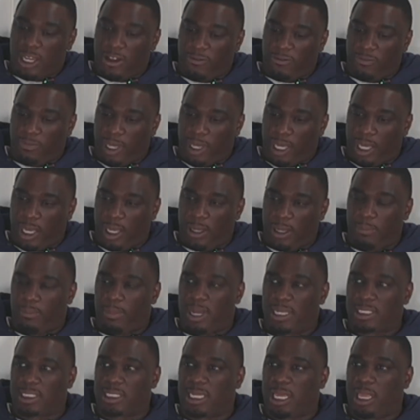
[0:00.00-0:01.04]
tough, man.
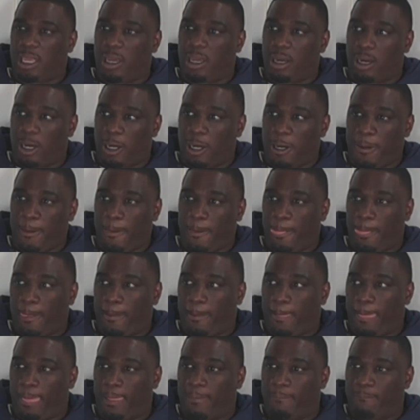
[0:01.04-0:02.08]
My senior year,
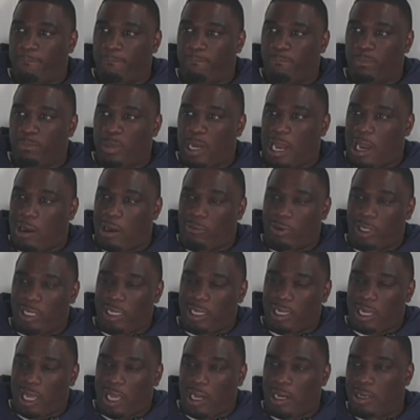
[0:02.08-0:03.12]
I
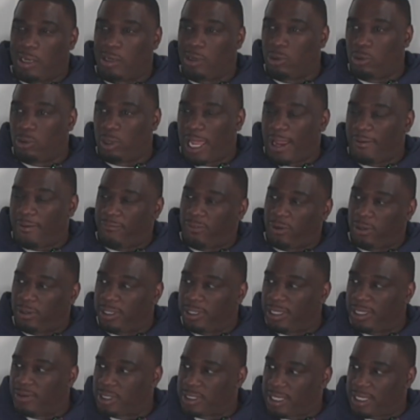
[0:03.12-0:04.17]
really kind of knew like
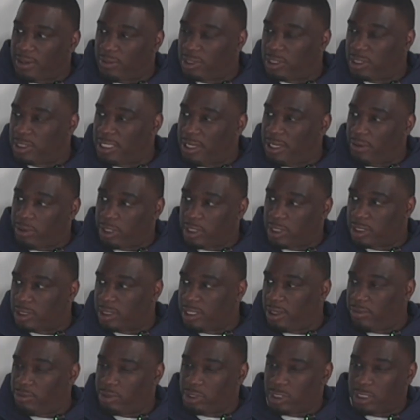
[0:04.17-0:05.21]
it was
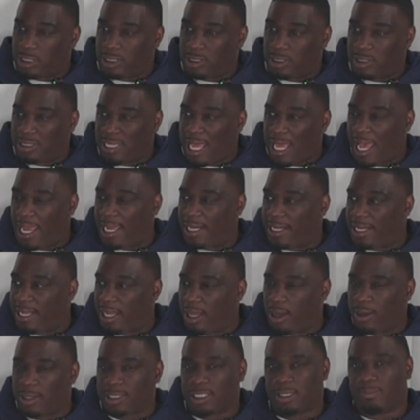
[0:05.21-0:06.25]
dying
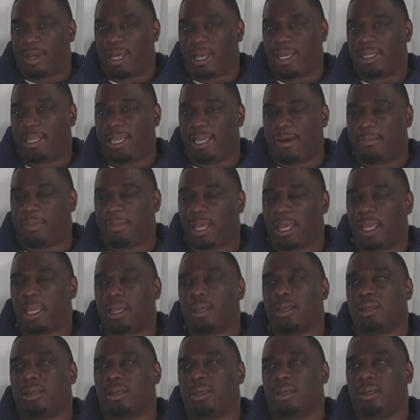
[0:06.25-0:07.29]
down, because I'm like, damn, like,
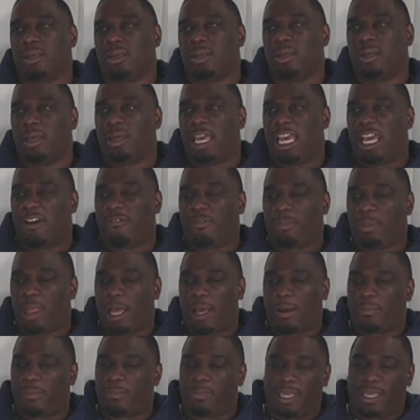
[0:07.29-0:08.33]
if I'm
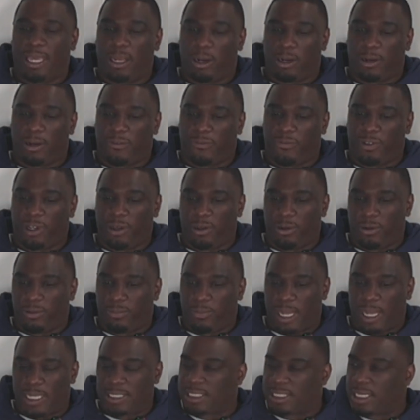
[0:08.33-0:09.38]
not getting on the
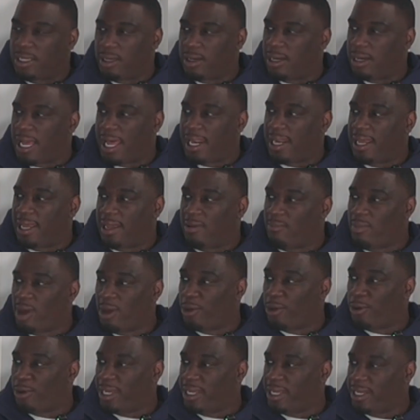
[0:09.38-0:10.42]
field my senior, how the hell am
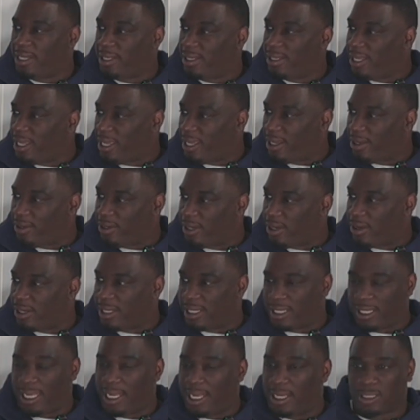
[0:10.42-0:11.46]
I gonna get in the league? The
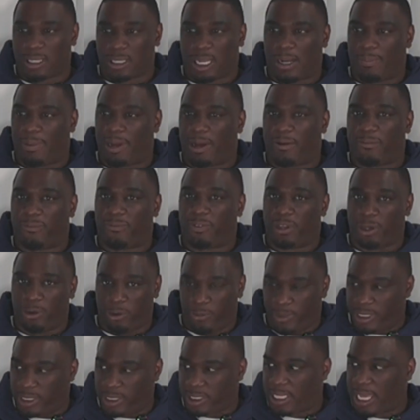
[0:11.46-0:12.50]
league is all about
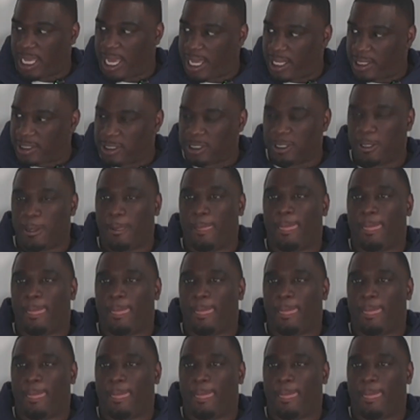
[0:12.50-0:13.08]
film and stats.